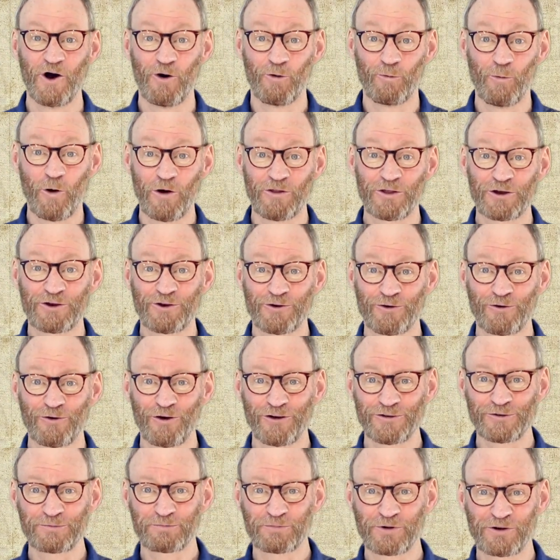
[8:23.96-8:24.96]
while the
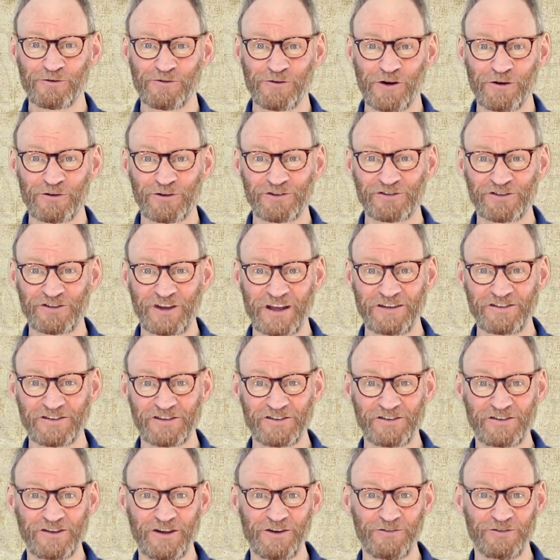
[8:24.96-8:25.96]
cross provokes
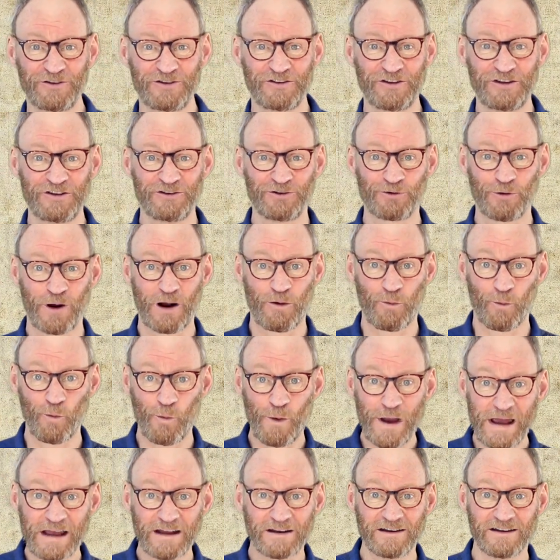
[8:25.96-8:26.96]
sensitivity to our
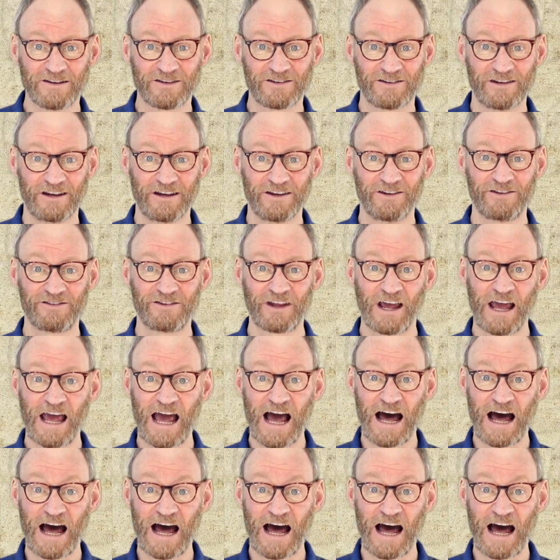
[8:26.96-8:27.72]
weaknesses